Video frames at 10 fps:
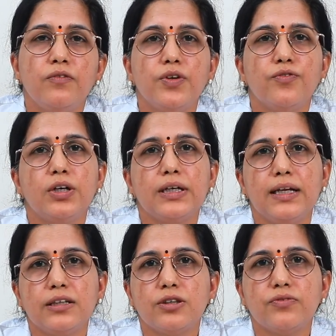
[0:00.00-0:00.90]
we want
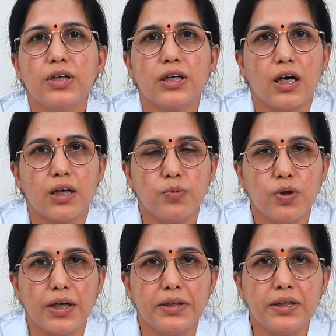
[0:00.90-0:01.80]
less of the
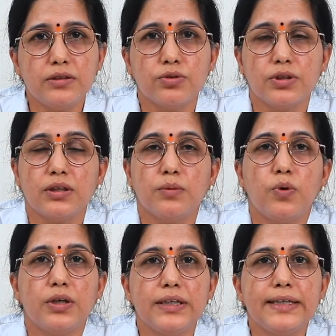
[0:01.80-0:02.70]
carbohydrates so that the
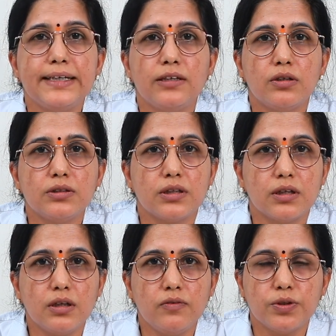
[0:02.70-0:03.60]
body need not
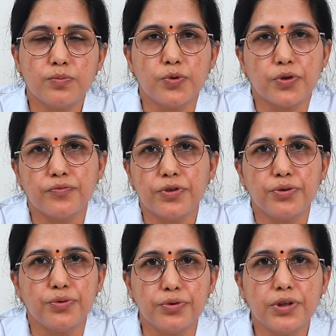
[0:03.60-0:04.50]
struggle with more of the
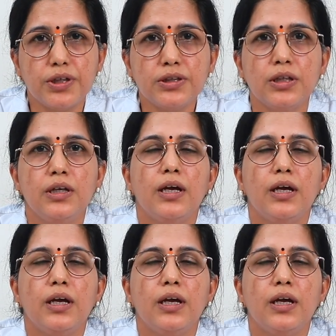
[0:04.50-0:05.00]
sugars.